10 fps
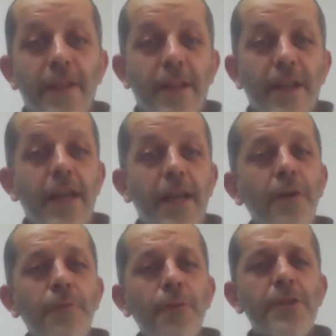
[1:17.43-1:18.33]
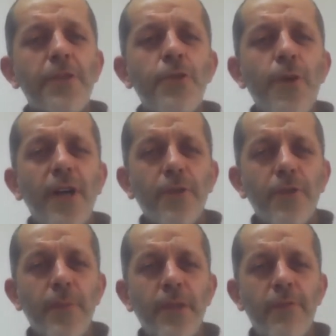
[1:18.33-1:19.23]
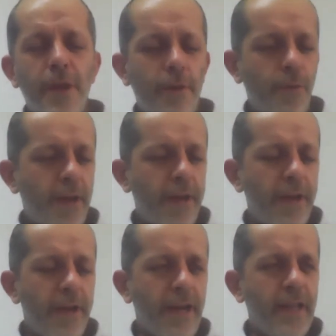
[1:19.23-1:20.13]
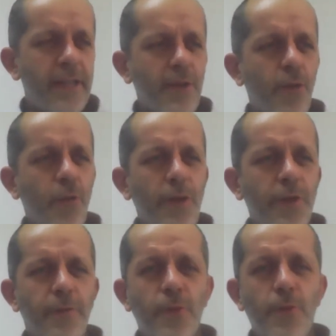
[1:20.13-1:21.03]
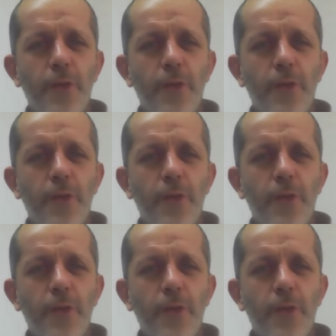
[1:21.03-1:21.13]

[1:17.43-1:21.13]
I don't new acronym Evo, by the way. I saw quite a few there,